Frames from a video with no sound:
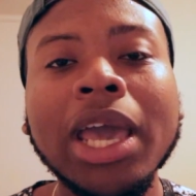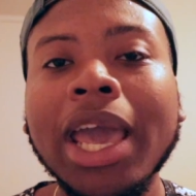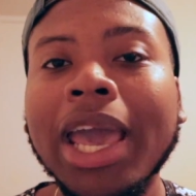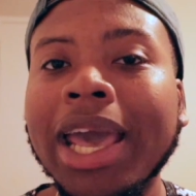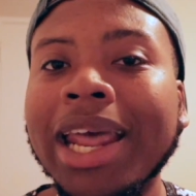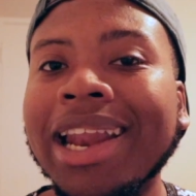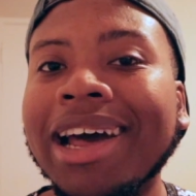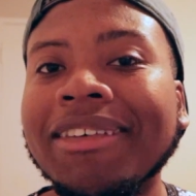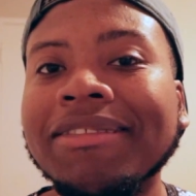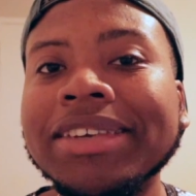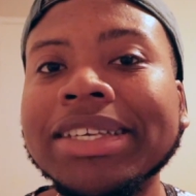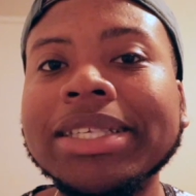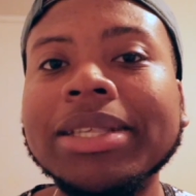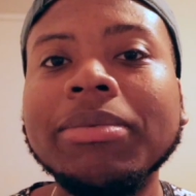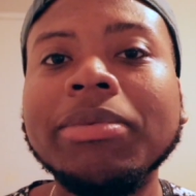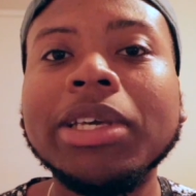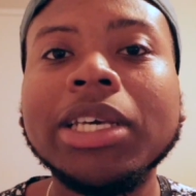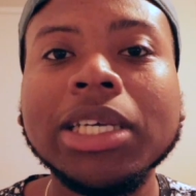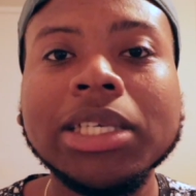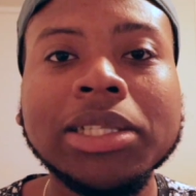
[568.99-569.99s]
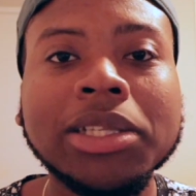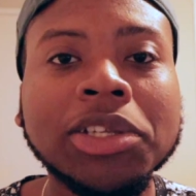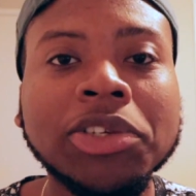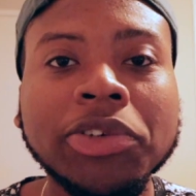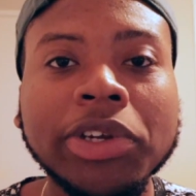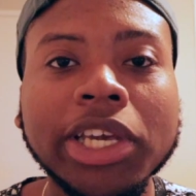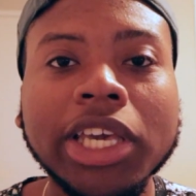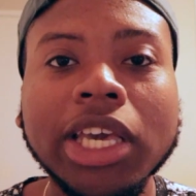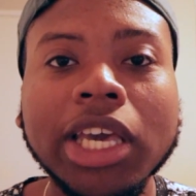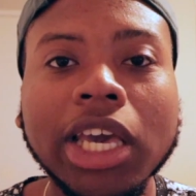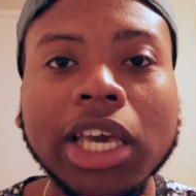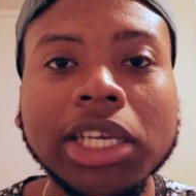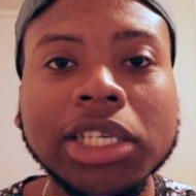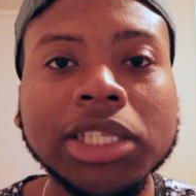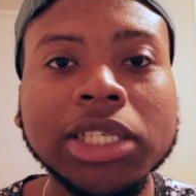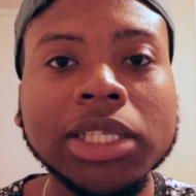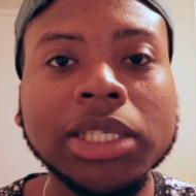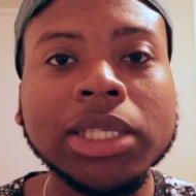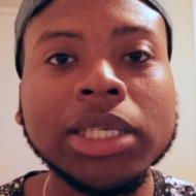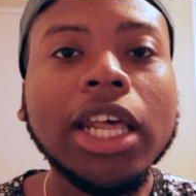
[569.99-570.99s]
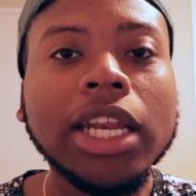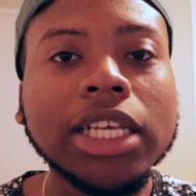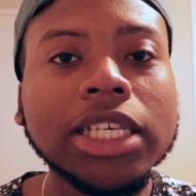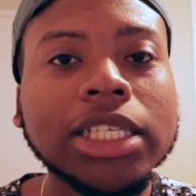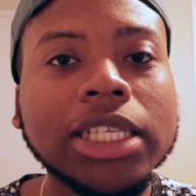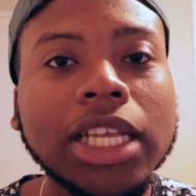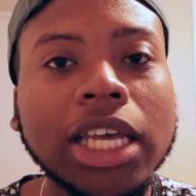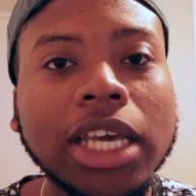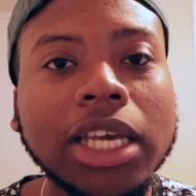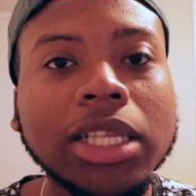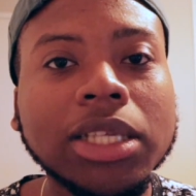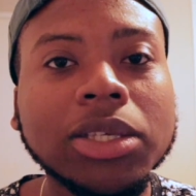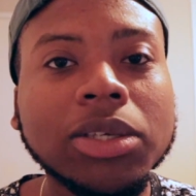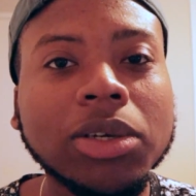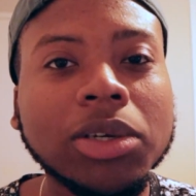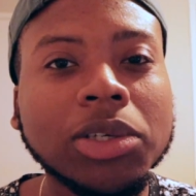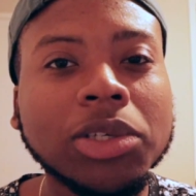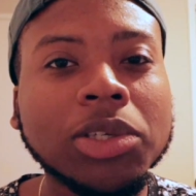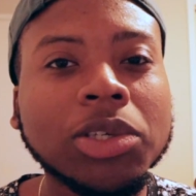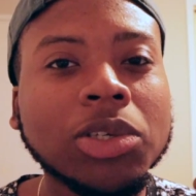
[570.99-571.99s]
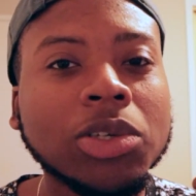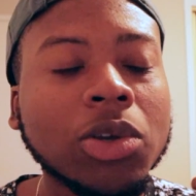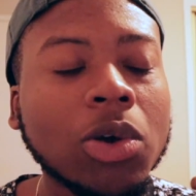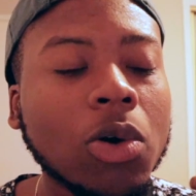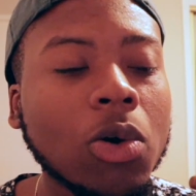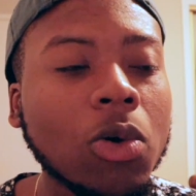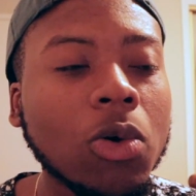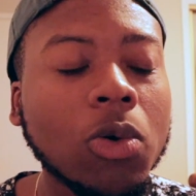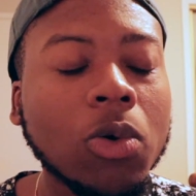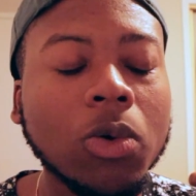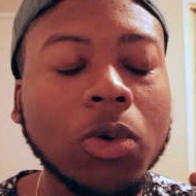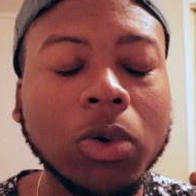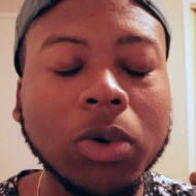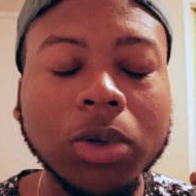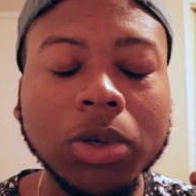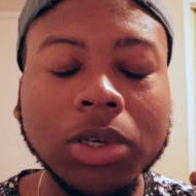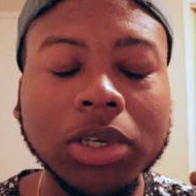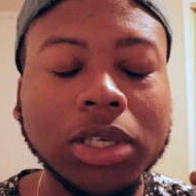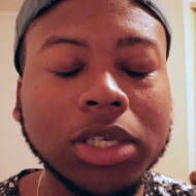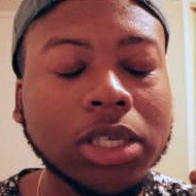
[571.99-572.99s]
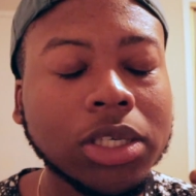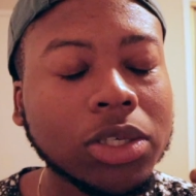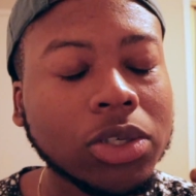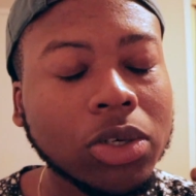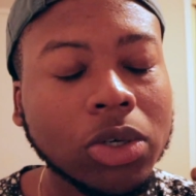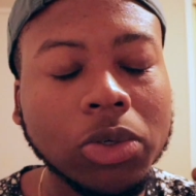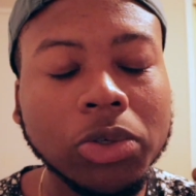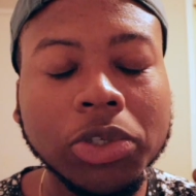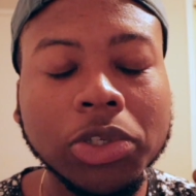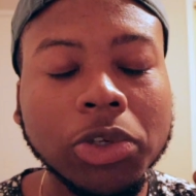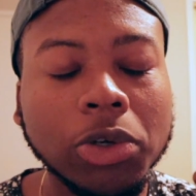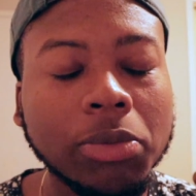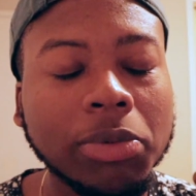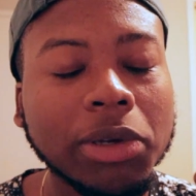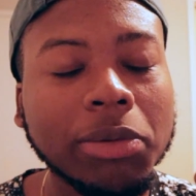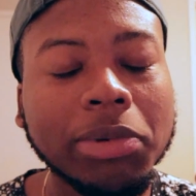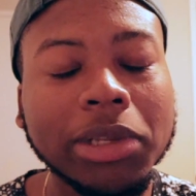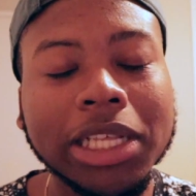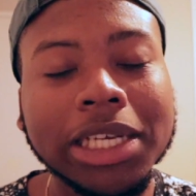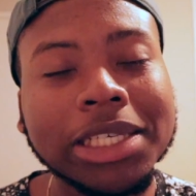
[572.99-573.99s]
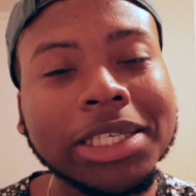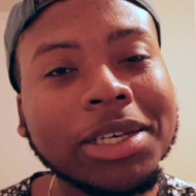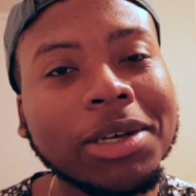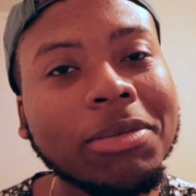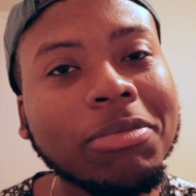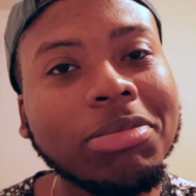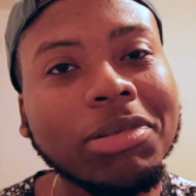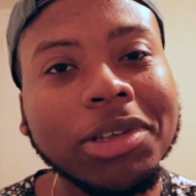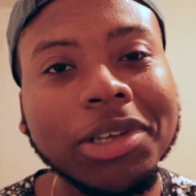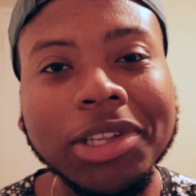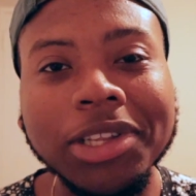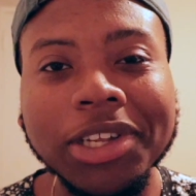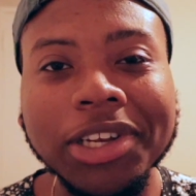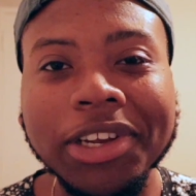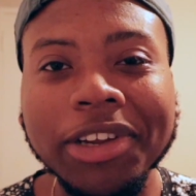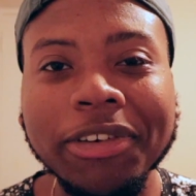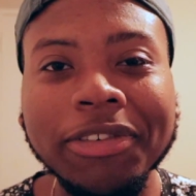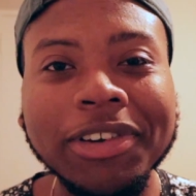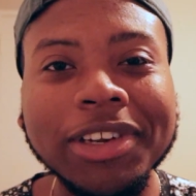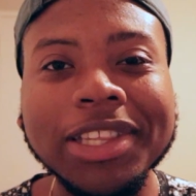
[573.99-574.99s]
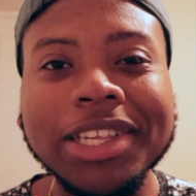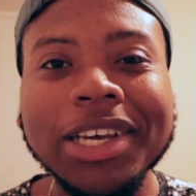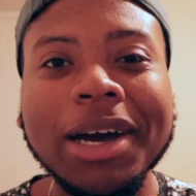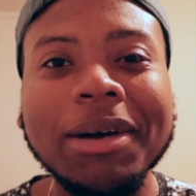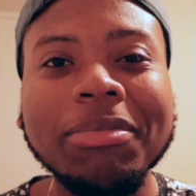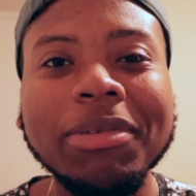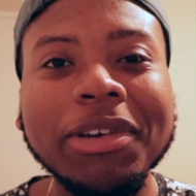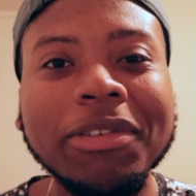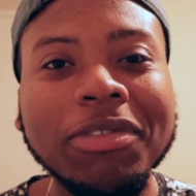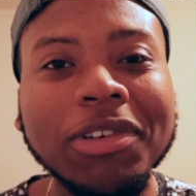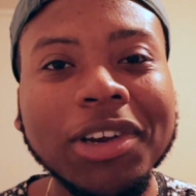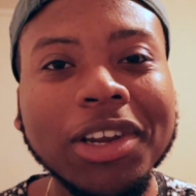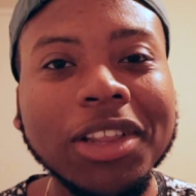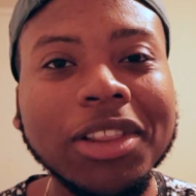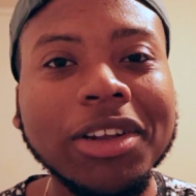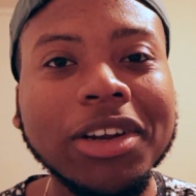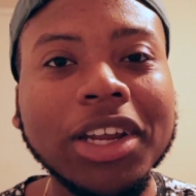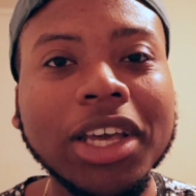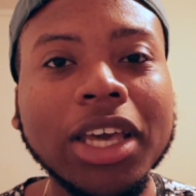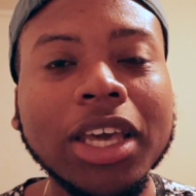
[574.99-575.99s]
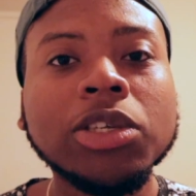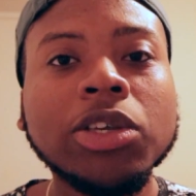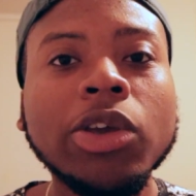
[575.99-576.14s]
And obviously because the drinking ages in the States are so stupid, but that's a completely different topic for another day.